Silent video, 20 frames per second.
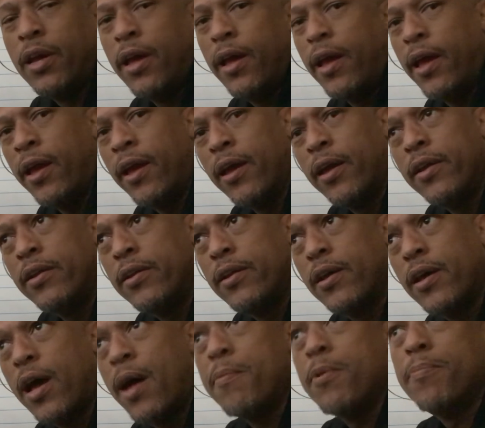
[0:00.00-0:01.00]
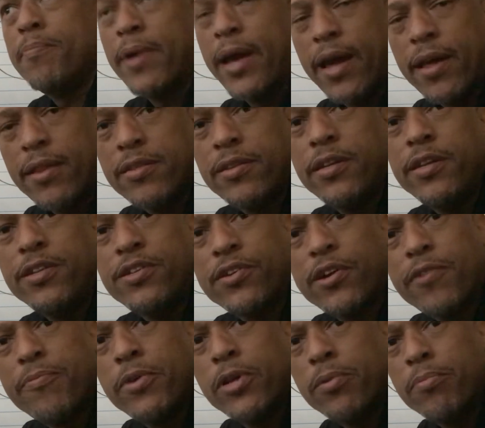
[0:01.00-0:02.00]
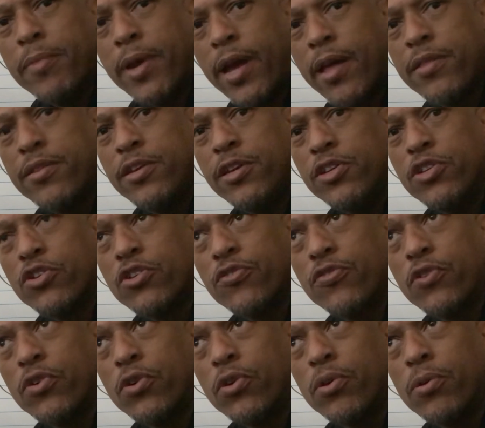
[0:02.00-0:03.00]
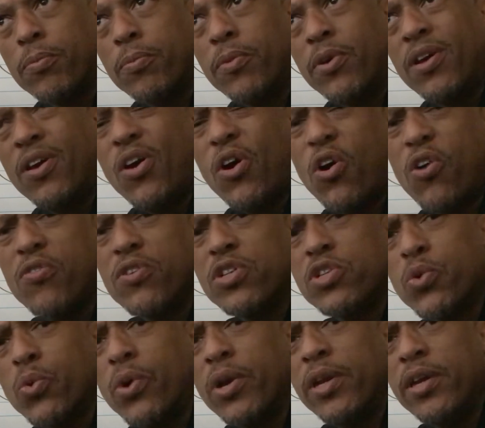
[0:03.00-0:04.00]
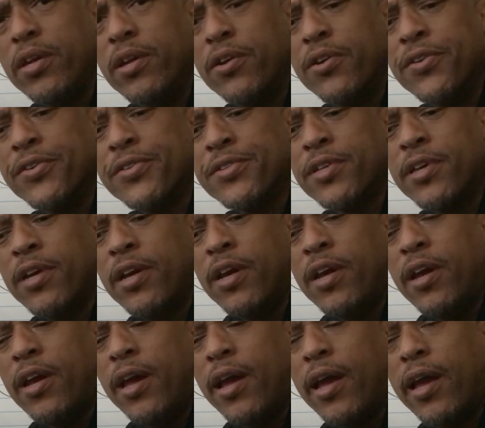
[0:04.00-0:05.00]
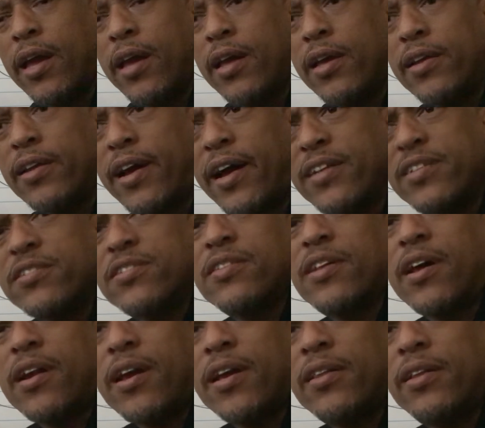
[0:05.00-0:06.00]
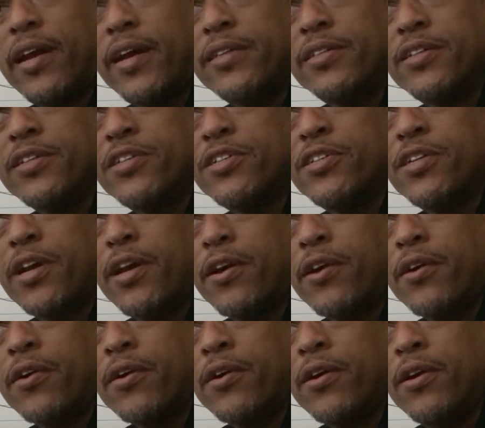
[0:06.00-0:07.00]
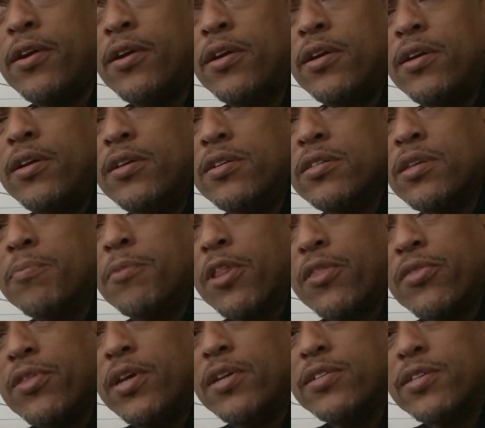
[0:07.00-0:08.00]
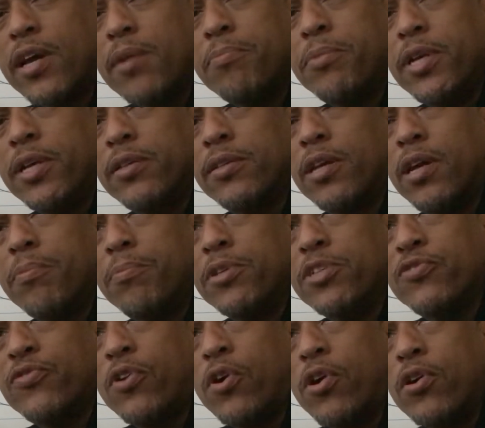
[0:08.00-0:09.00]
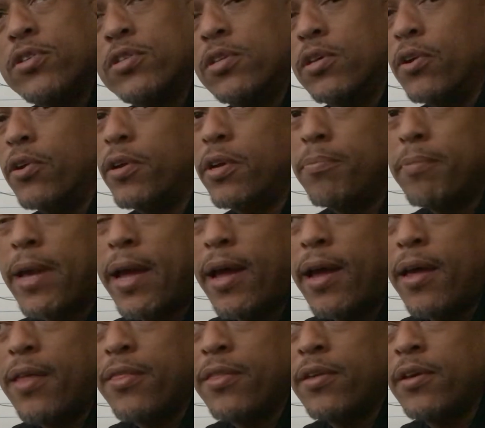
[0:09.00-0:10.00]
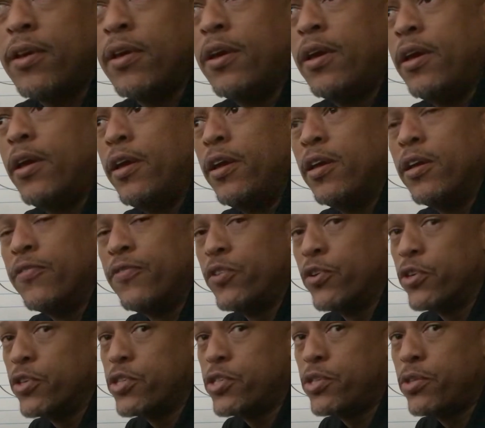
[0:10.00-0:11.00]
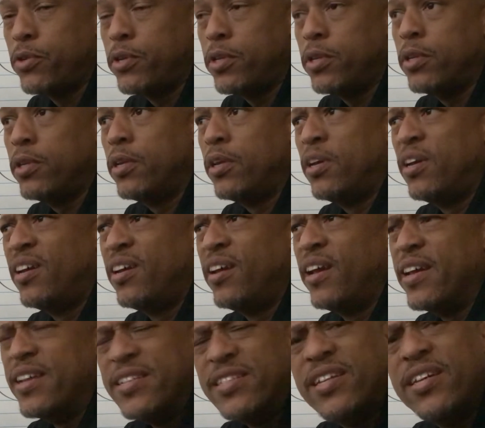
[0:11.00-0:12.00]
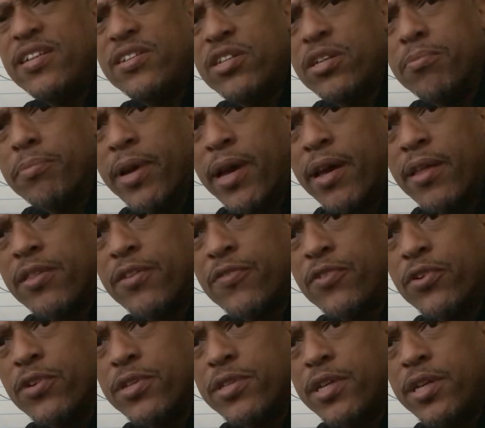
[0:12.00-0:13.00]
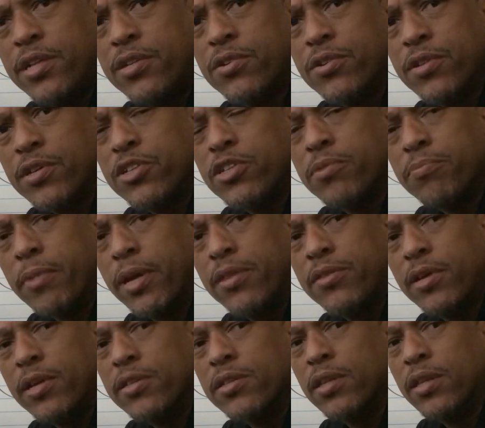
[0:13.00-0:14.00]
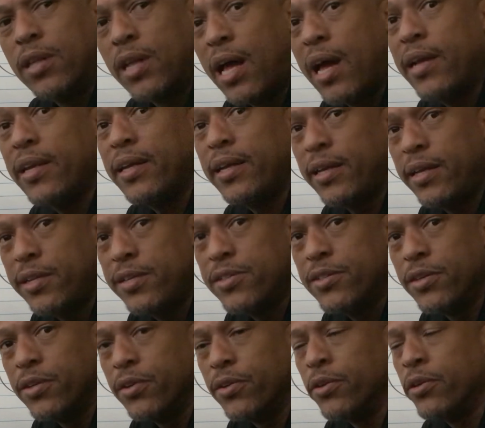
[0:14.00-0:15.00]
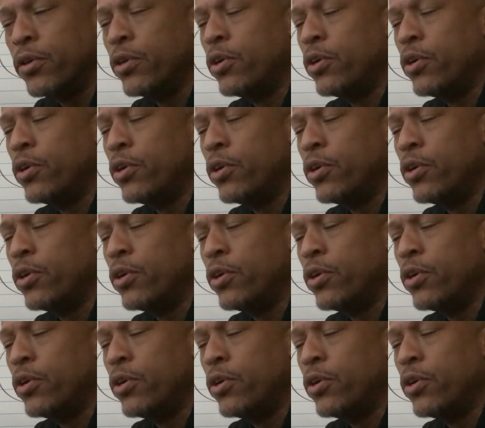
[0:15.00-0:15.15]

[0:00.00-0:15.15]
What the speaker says: and I'm a math teacher. I've been a math teacher for over 20 years, and I just thought I'd like to share some of the things I picked up as far as learning math. If you're a student and teaching math, if you're a teacher, that should make things a lot easier.